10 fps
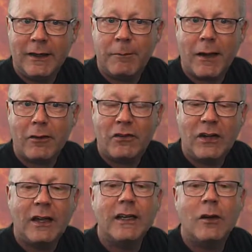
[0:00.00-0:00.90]
by the
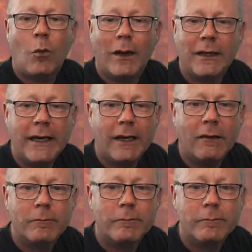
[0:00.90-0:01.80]
sun in 1 year.
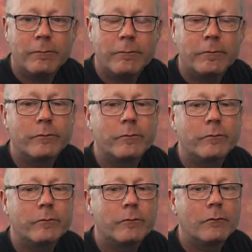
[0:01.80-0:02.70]

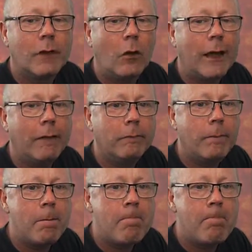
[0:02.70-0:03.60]
Okay.
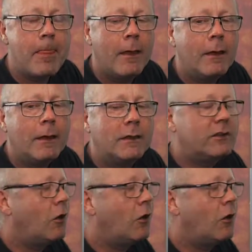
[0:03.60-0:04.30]
So